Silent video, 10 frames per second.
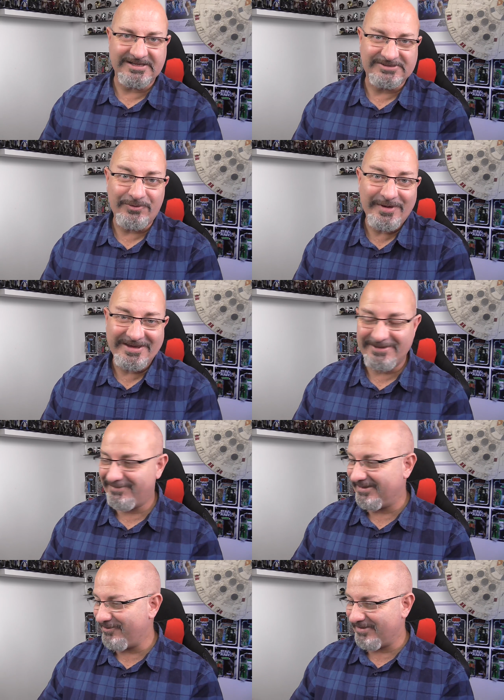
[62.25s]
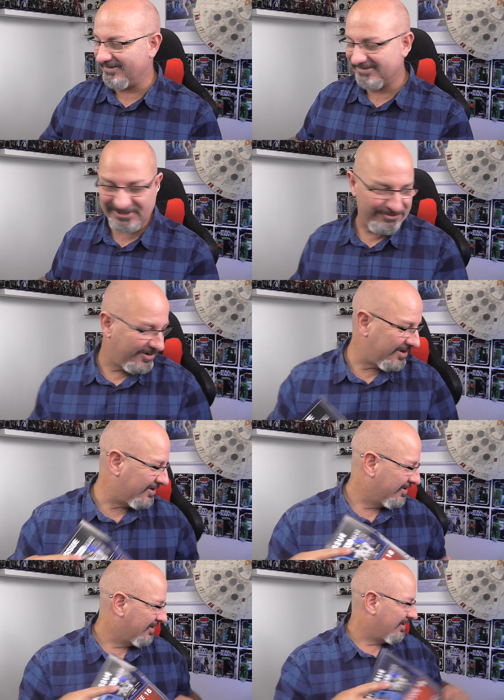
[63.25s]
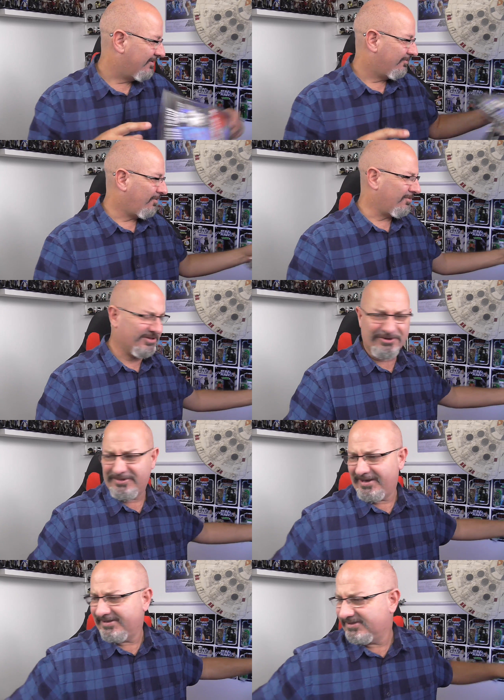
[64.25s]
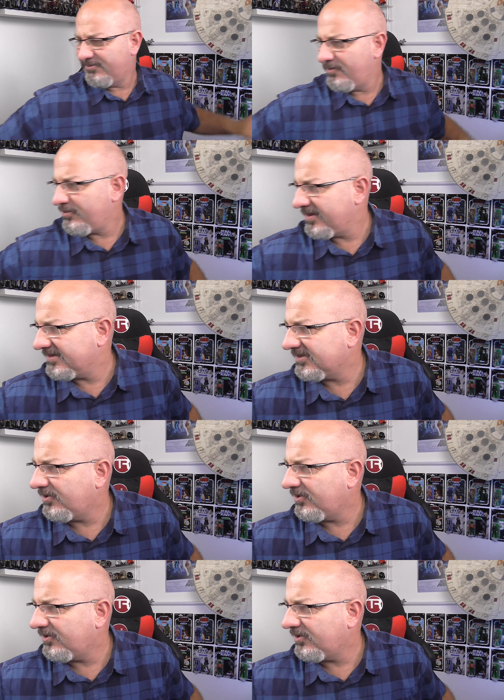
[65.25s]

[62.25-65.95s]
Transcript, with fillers: That's all we're going to be doing. So uh, what we do then is uh, we'll bring this